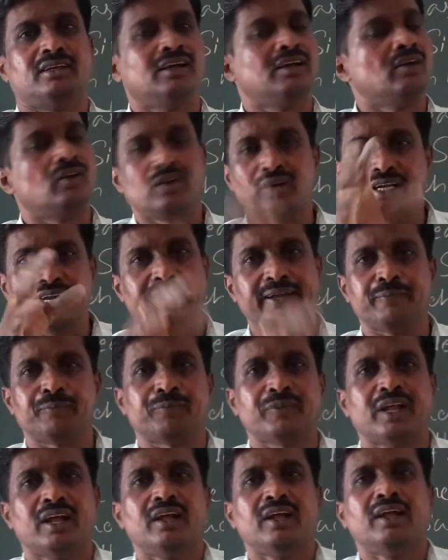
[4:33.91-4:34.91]
Okay,
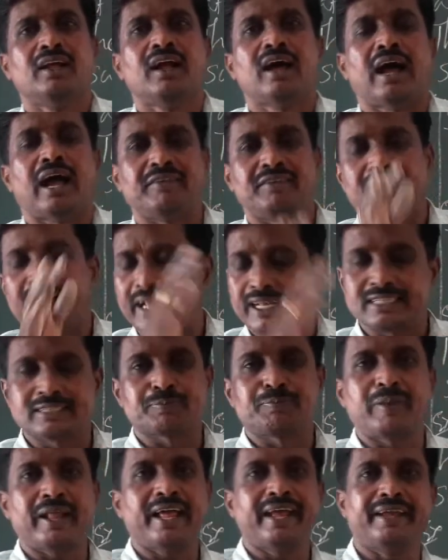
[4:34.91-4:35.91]
I will
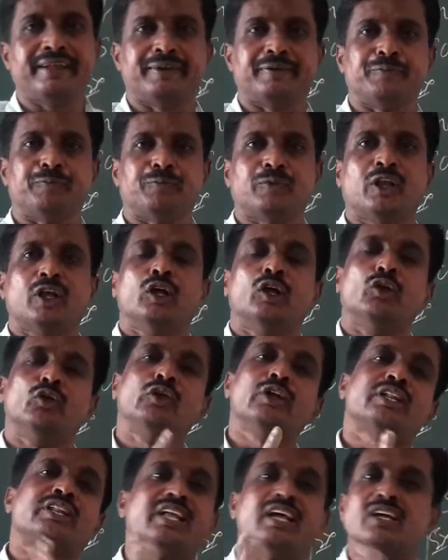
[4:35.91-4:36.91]
explain
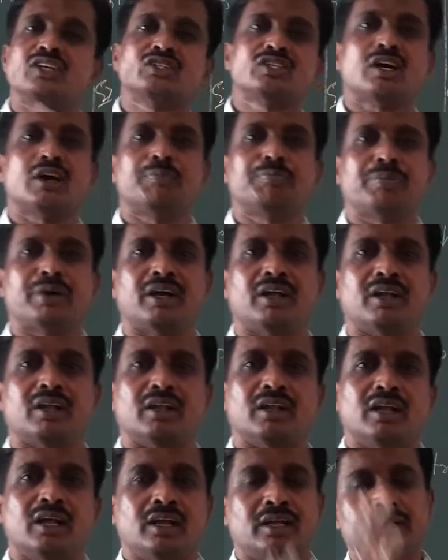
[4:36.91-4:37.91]
with
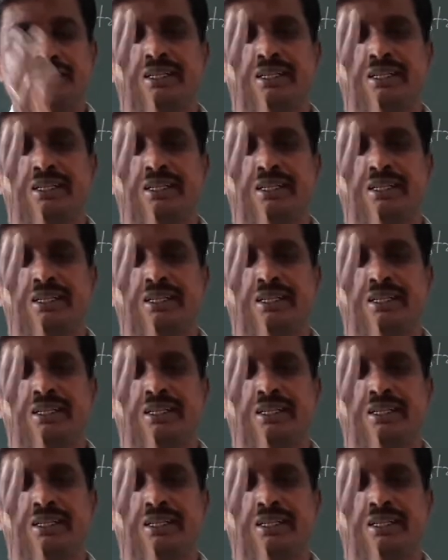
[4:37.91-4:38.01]
example,